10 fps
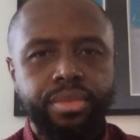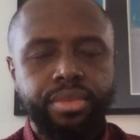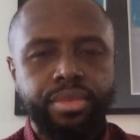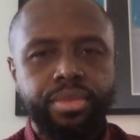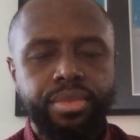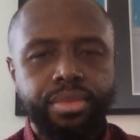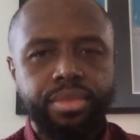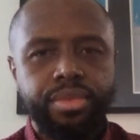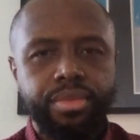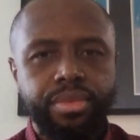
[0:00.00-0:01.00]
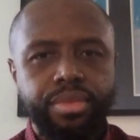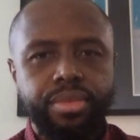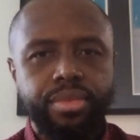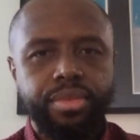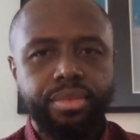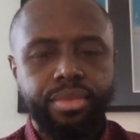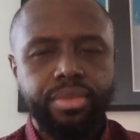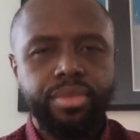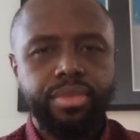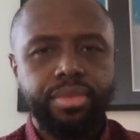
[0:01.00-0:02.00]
[no speech]